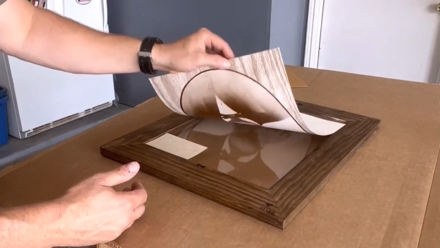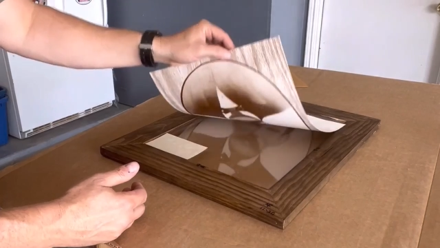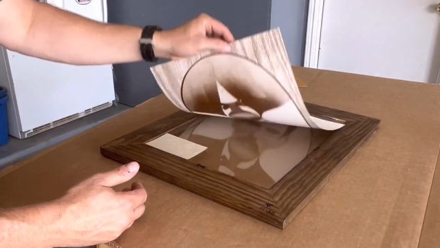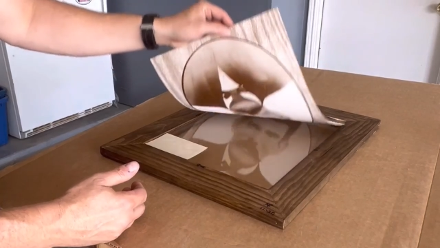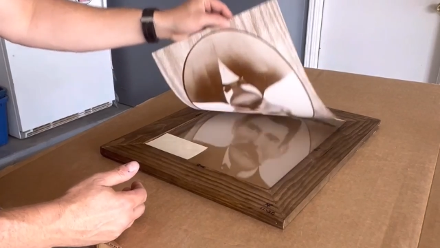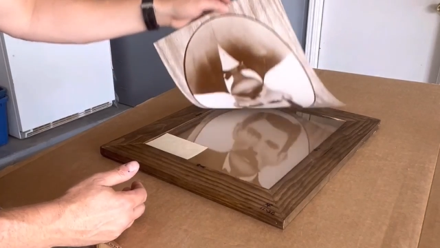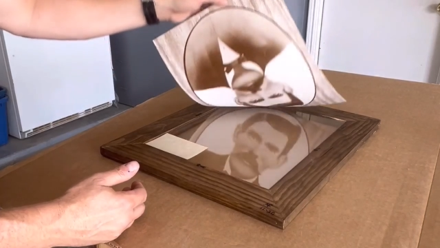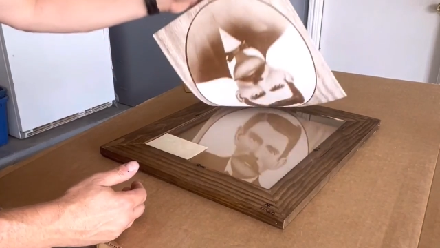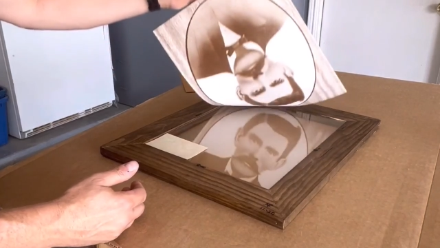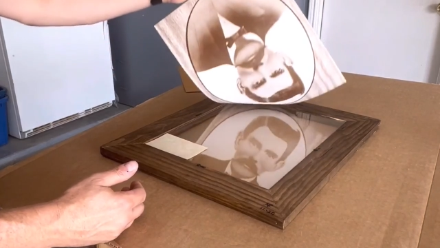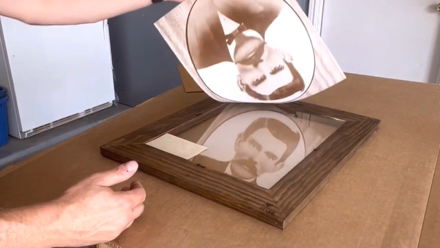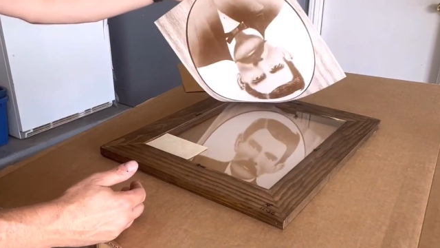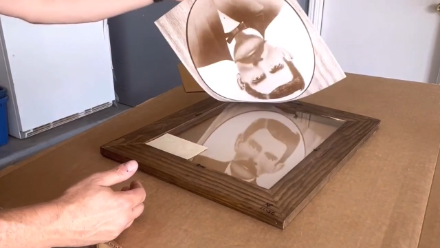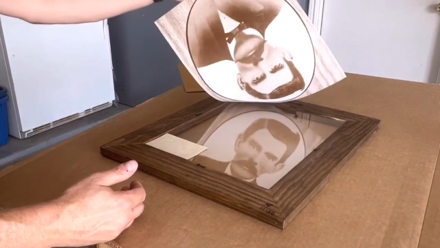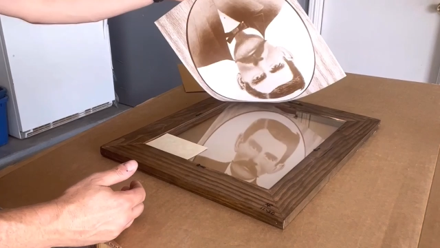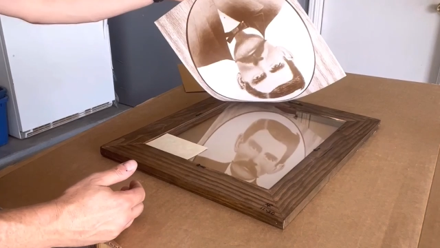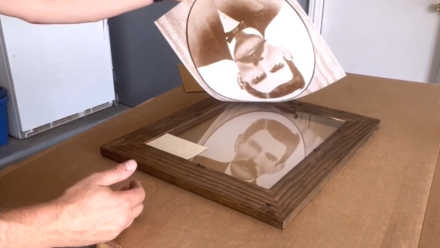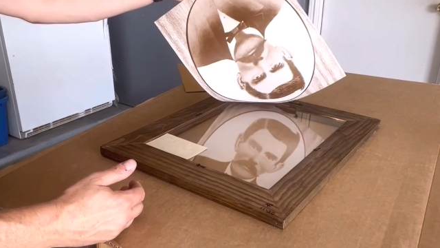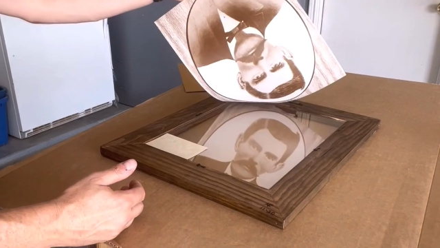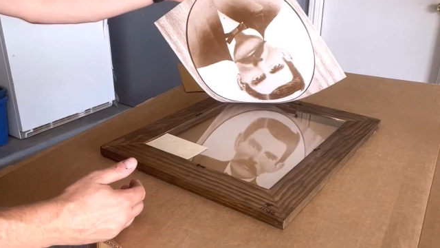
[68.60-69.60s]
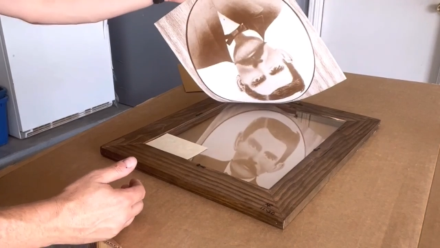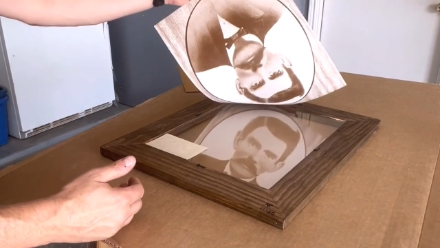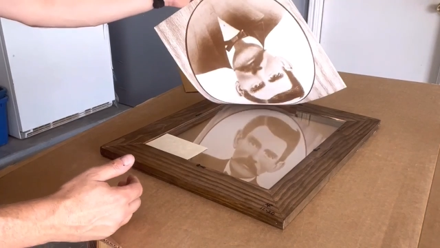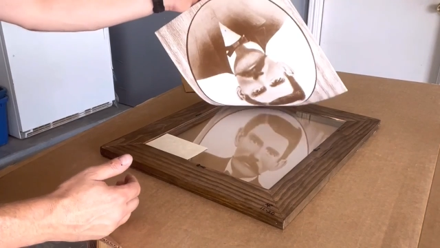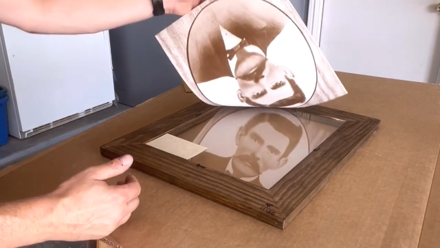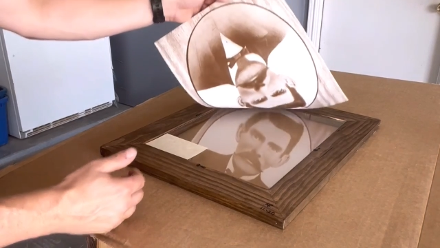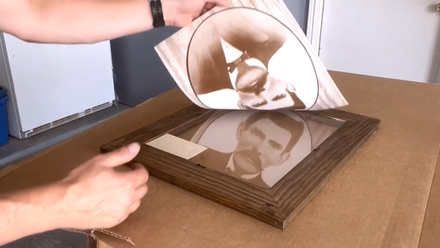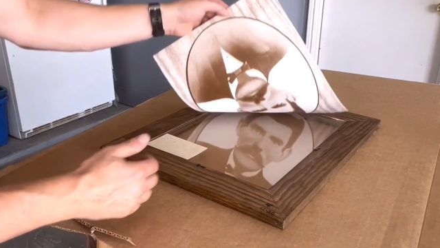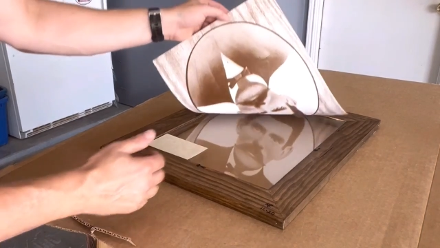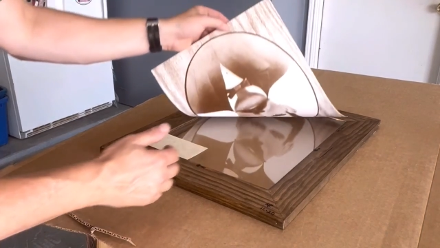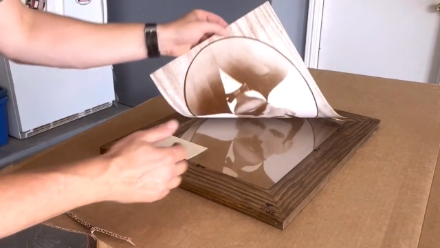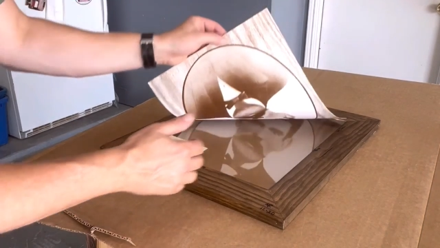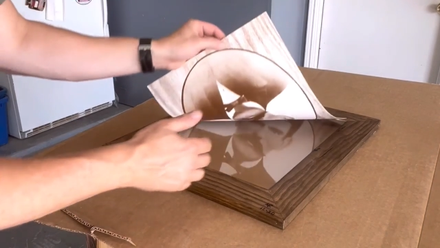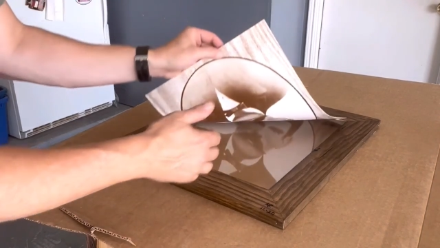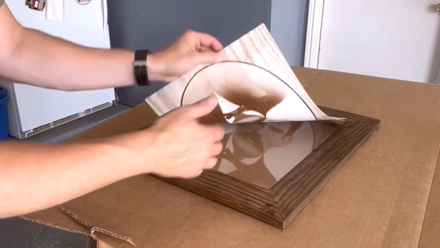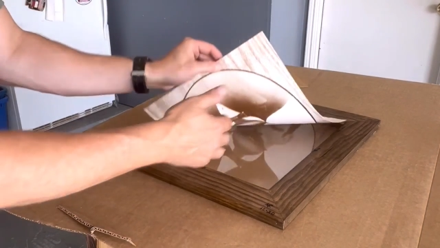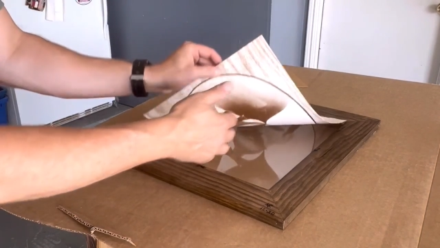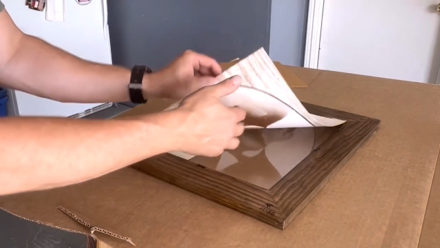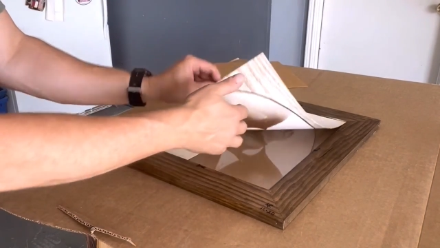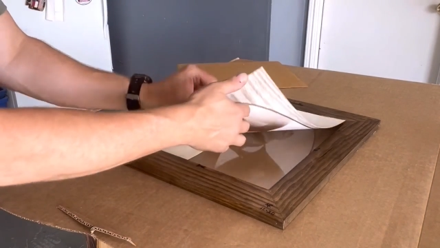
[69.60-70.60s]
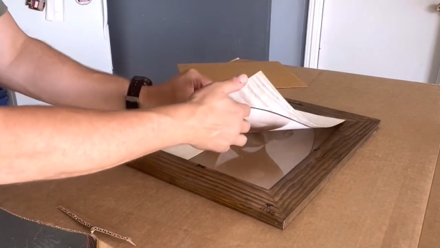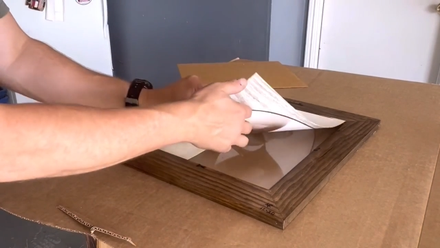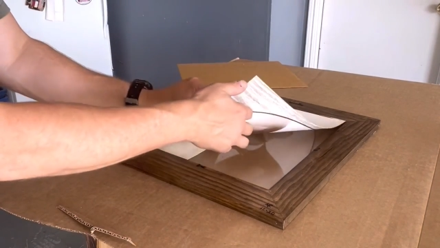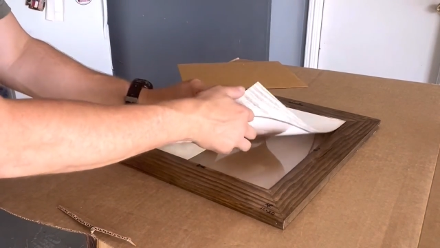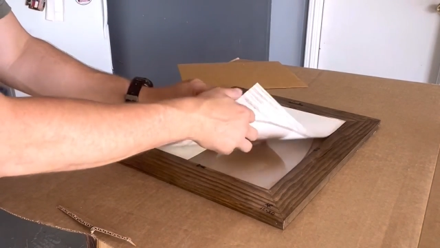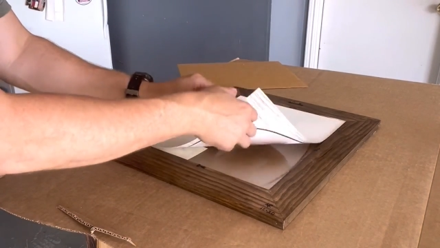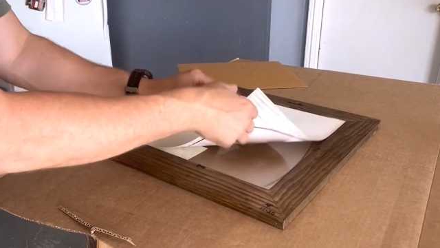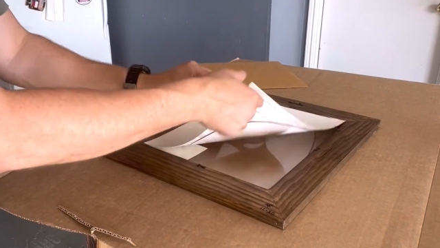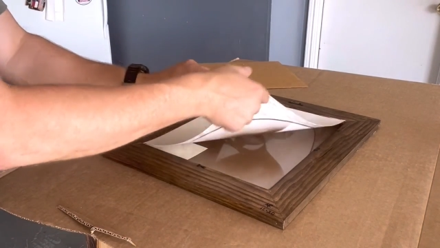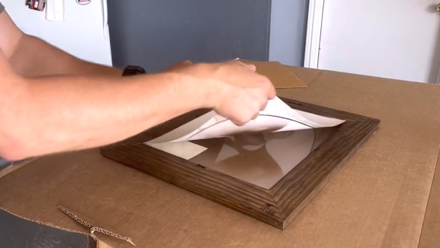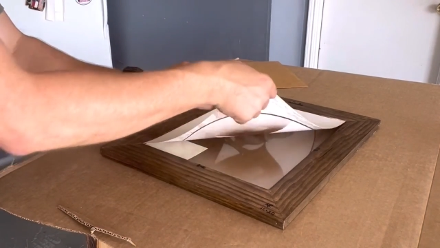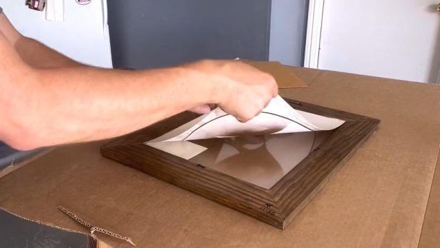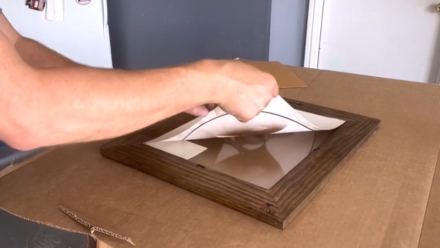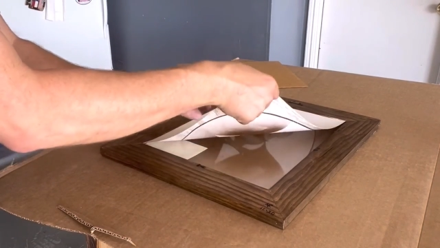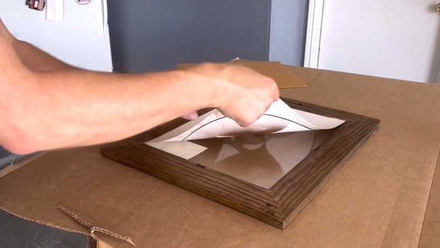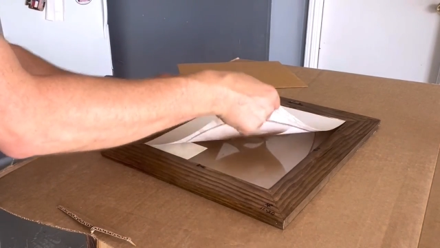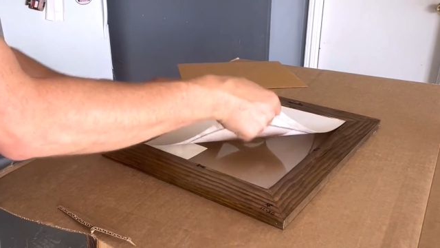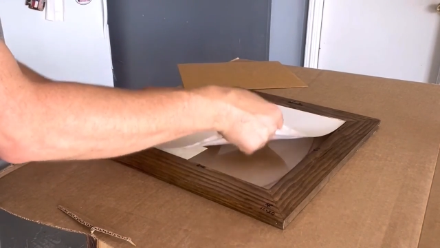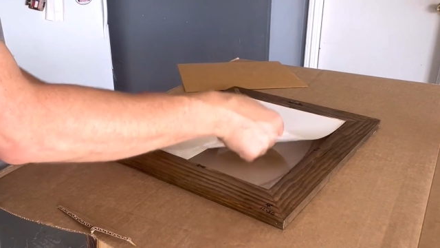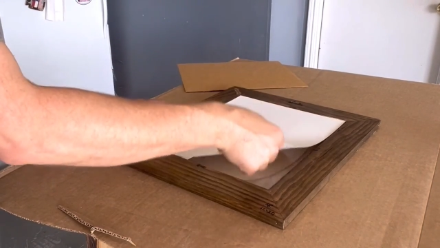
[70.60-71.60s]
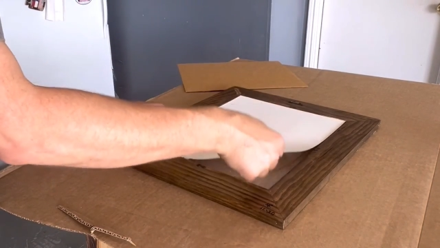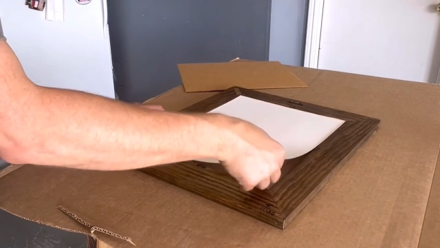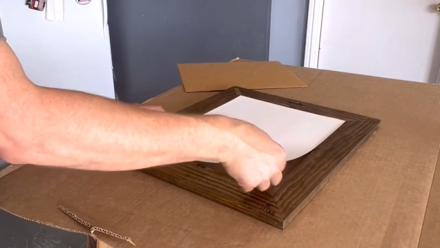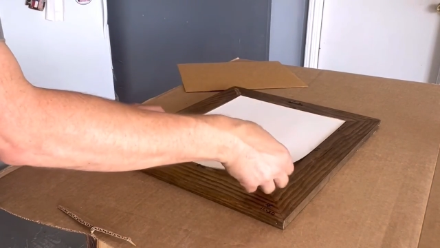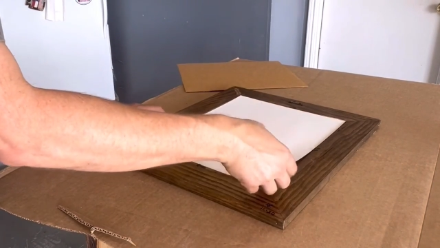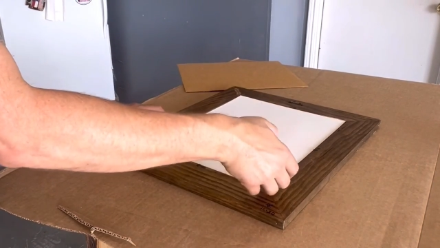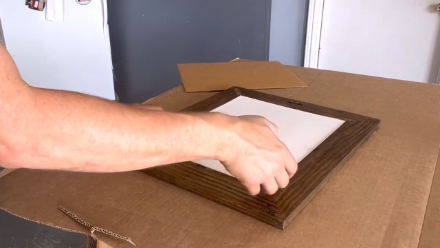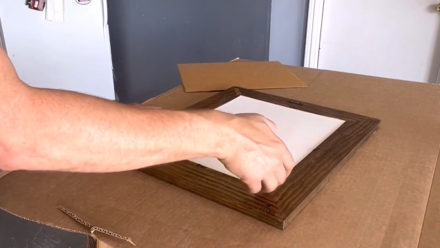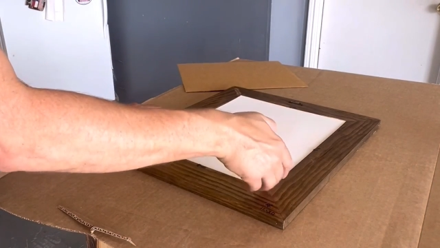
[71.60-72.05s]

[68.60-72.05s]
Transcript: No face is visible, so there are no lips to read.